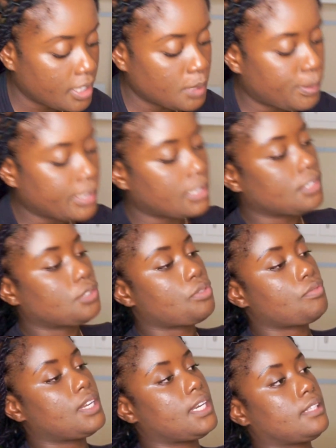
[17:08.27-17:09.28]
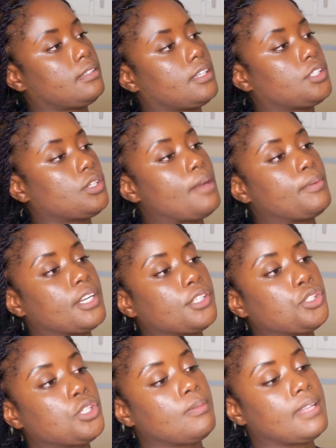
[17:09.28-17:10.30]
bottle is 3 liters, so I would
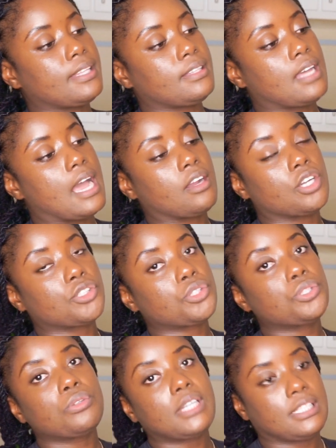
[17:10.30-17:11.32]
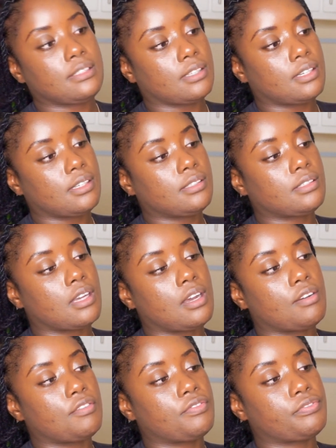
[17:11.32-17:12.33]
assume I got 2 liters
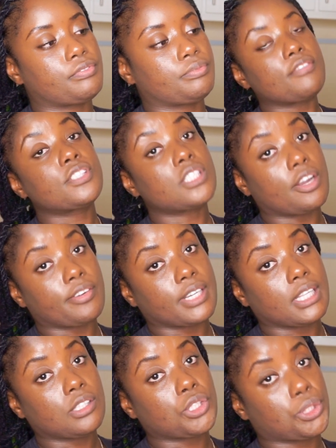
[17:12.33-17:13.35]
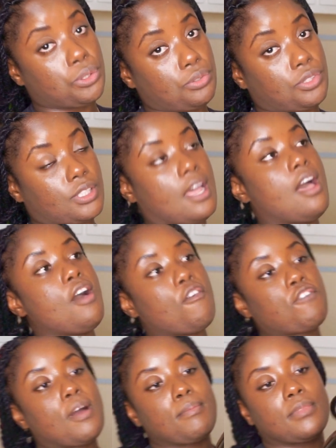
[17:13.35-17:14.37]
of sorrel juice
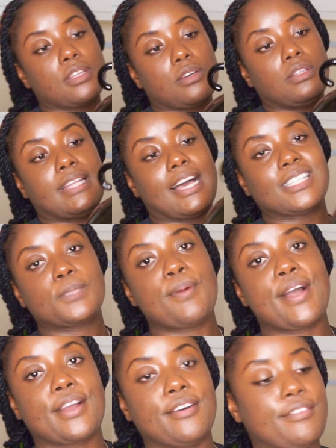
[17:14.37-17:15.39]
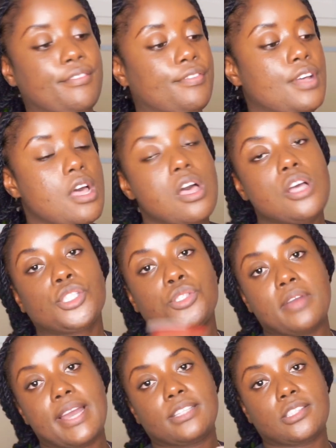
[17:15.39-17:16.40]
from the large pack of
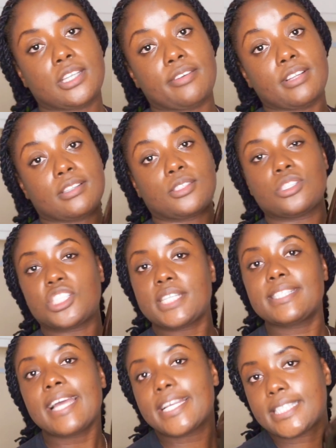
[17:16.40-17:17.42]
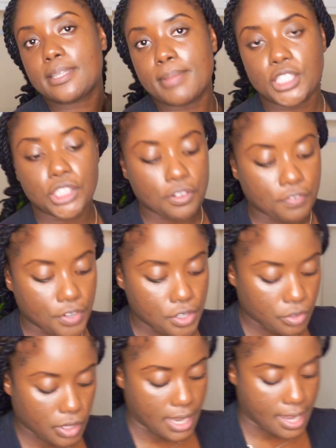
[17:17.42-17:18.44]
dried sorrel. So just an estimation for you
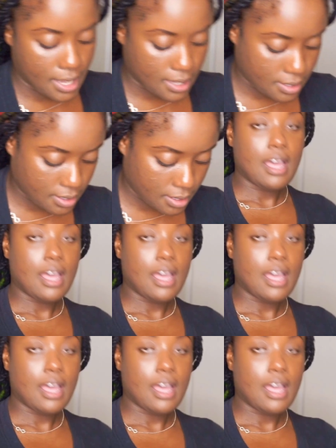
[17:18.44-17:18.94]
guys.